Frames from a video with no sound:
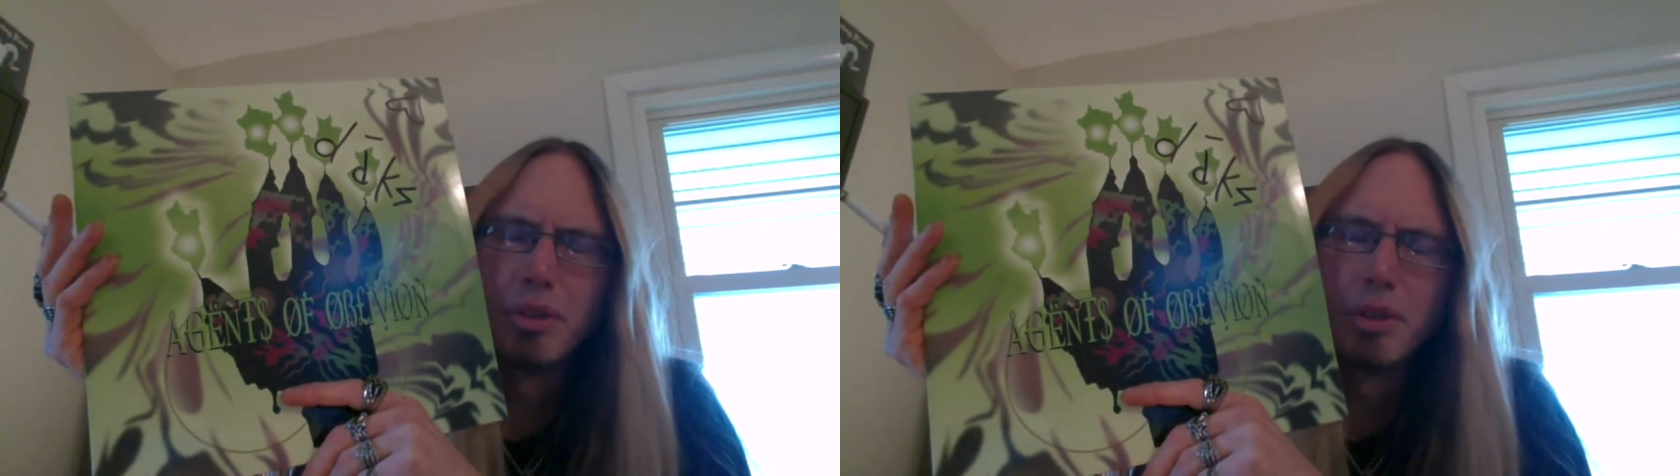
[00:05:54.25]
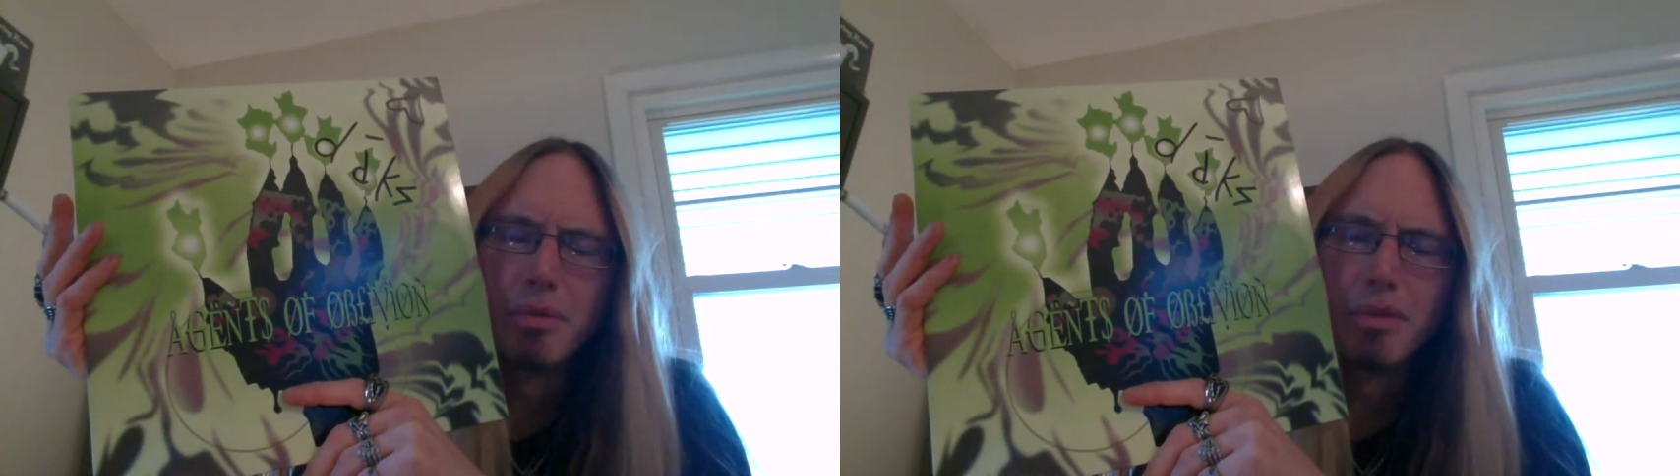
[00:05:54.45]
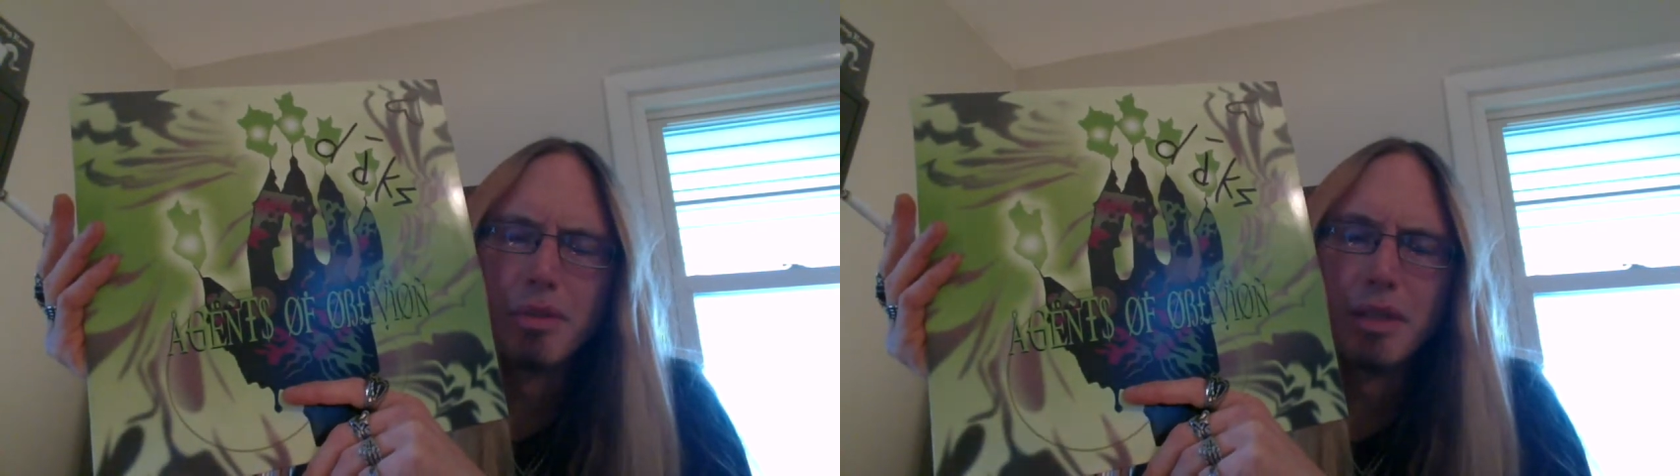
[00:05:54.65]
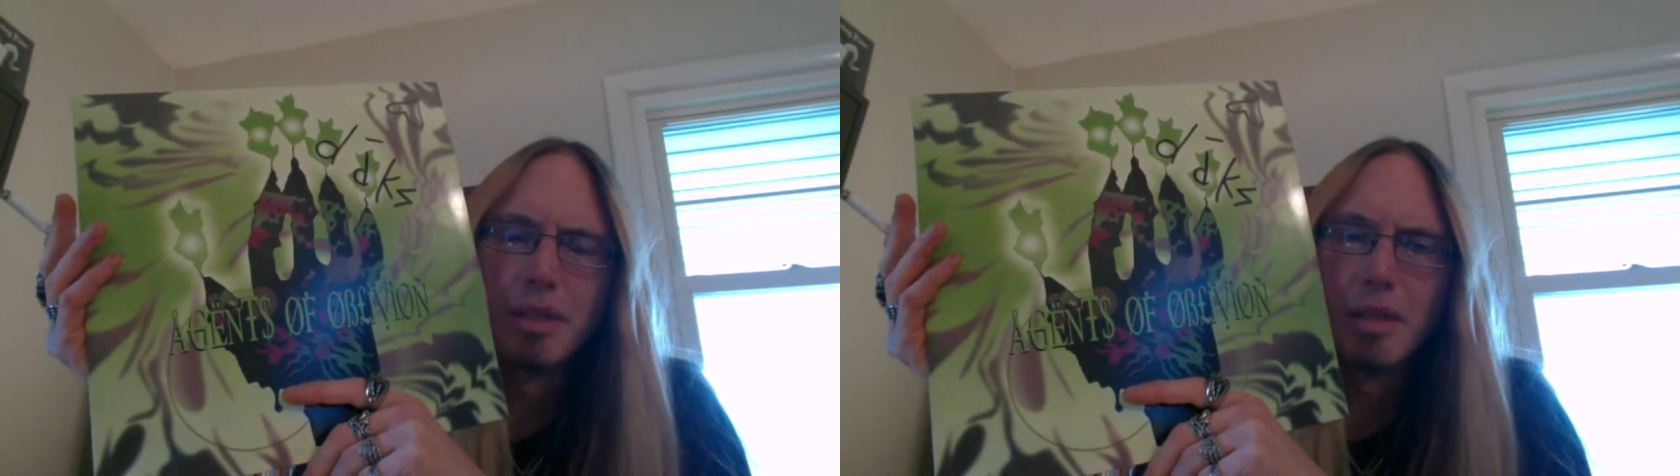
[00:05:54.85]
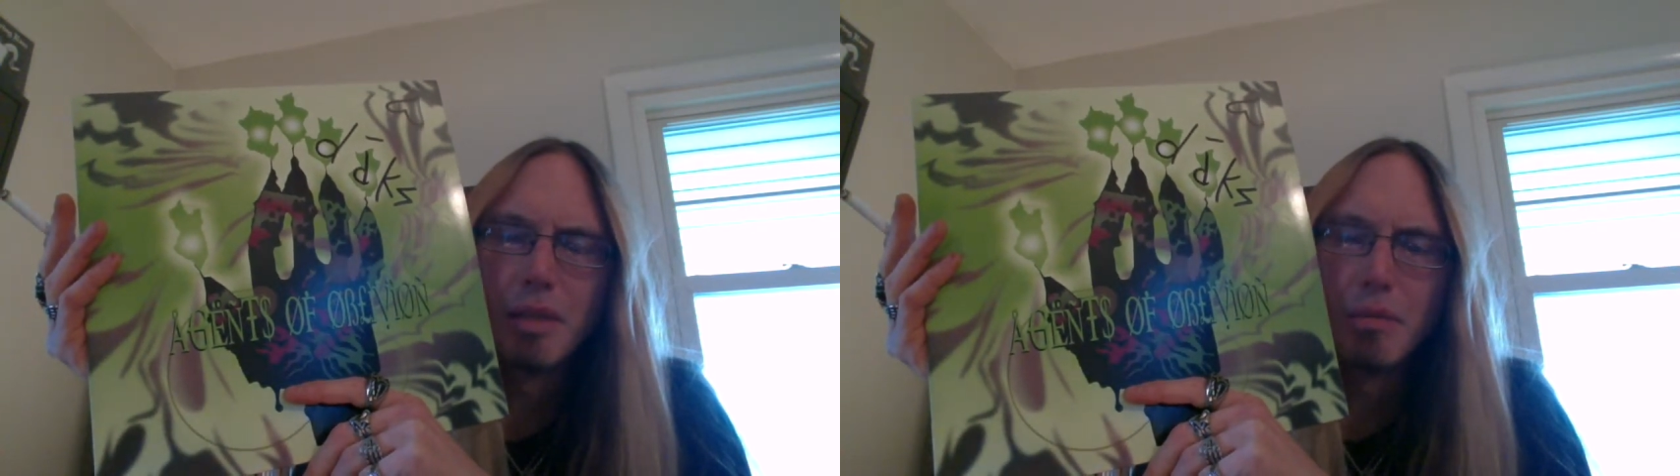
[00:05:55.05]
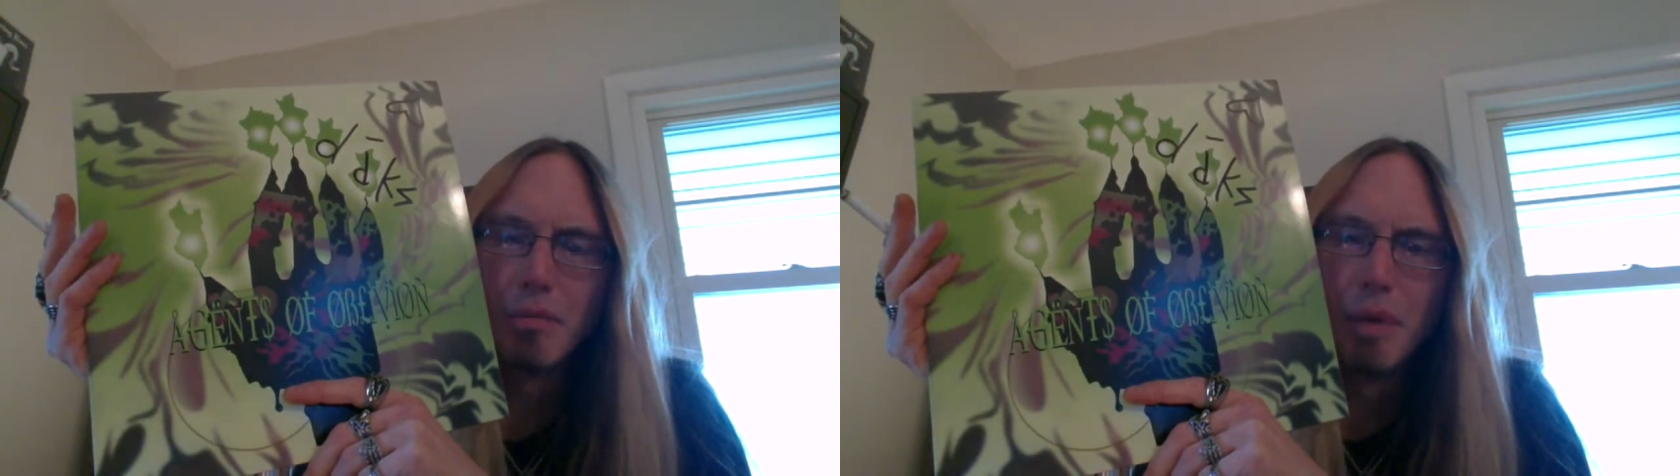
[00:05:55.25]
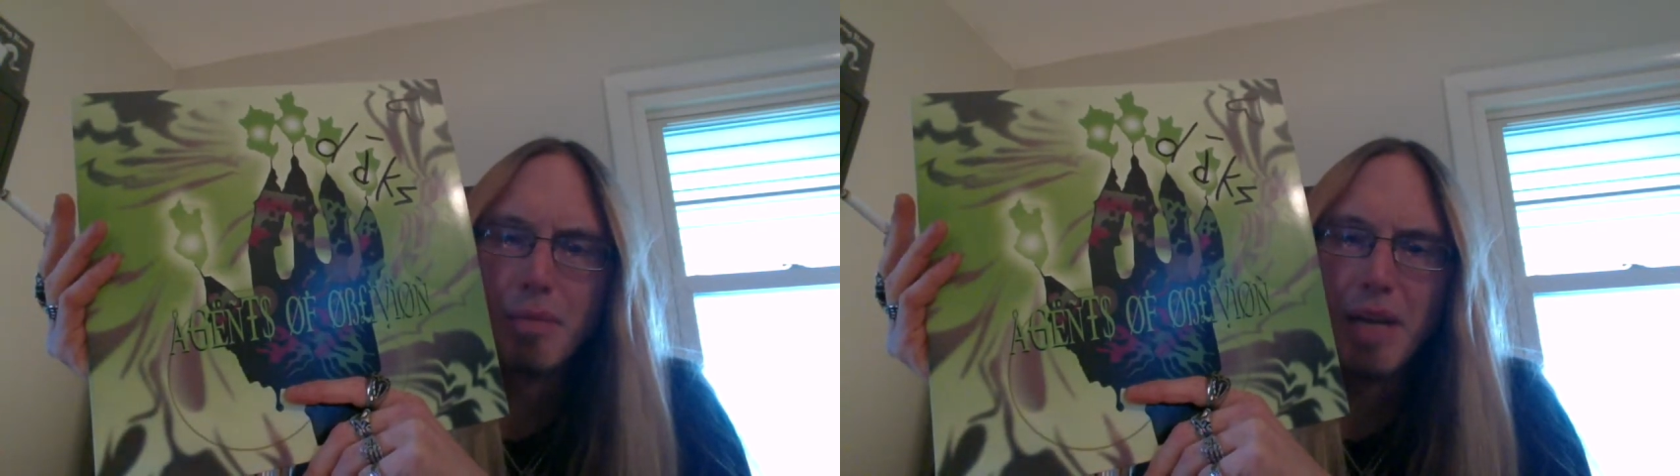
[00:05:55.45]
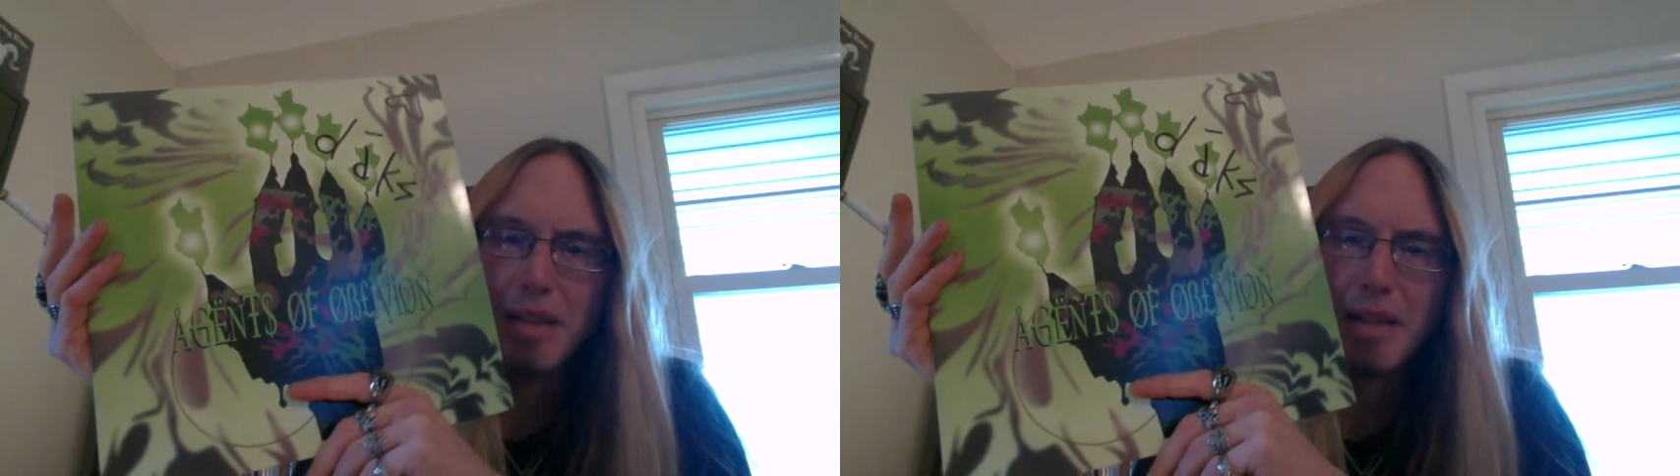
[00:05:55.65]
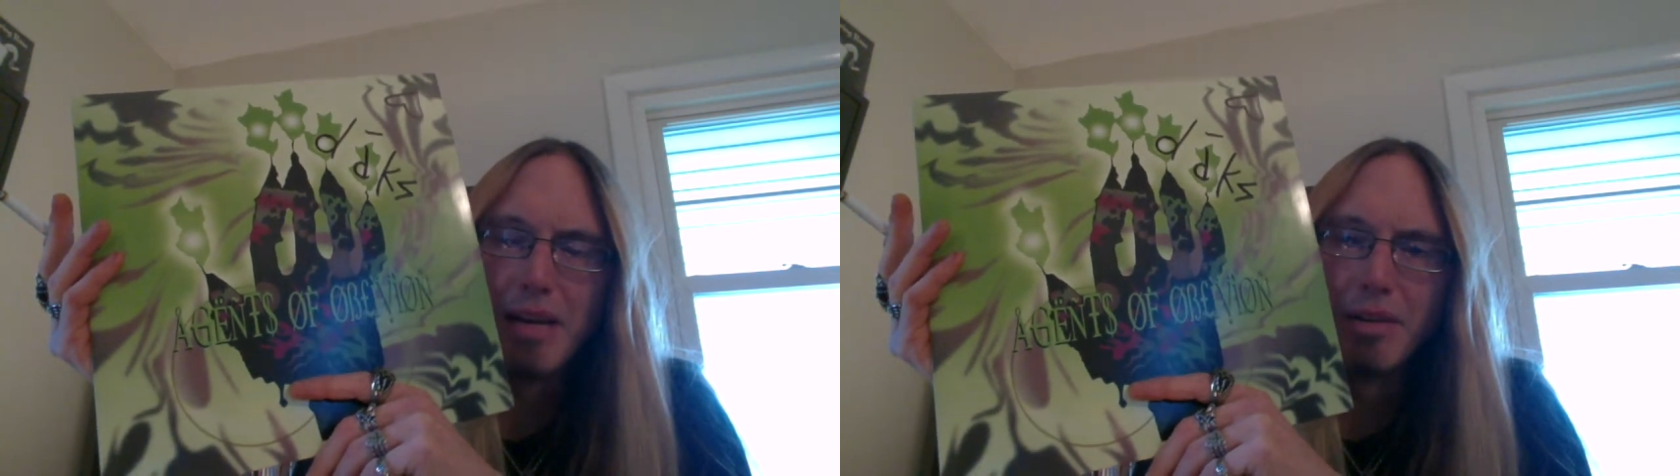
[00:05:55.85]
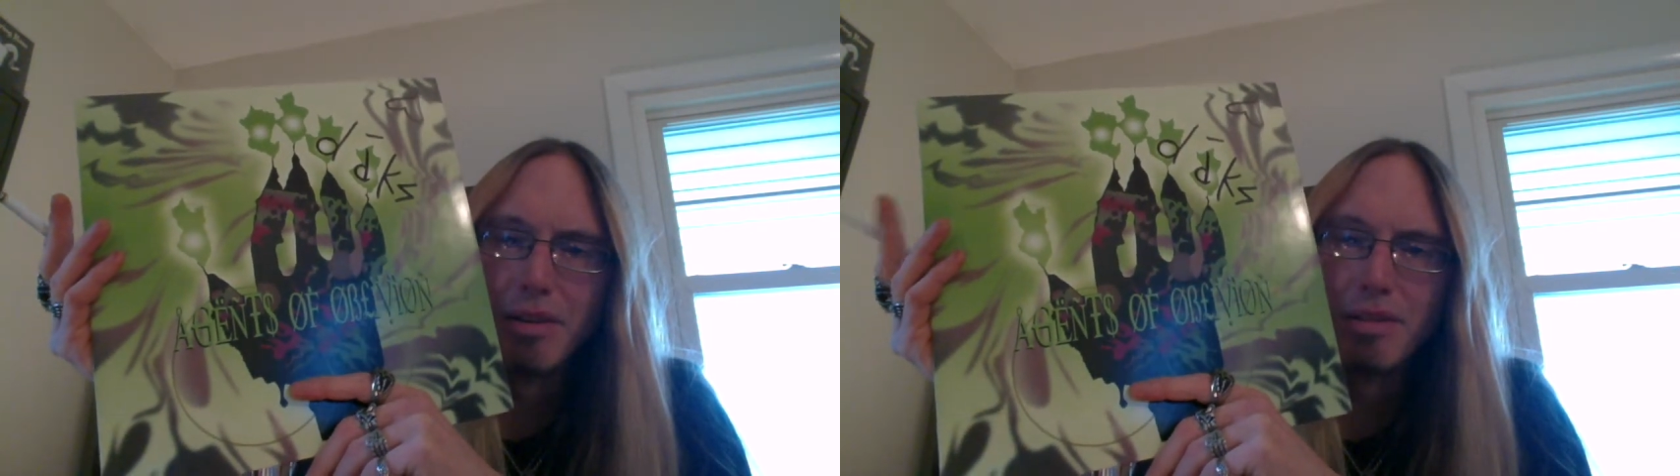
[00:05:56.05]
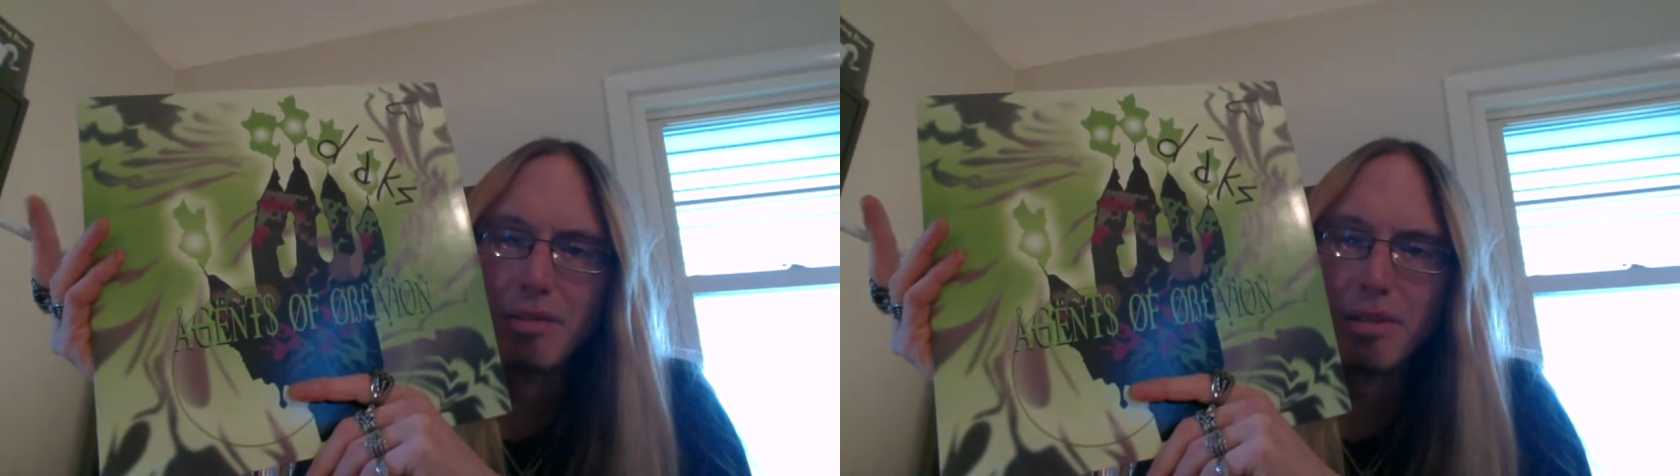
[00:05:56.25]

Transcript: But there is they, they would rip that down as soon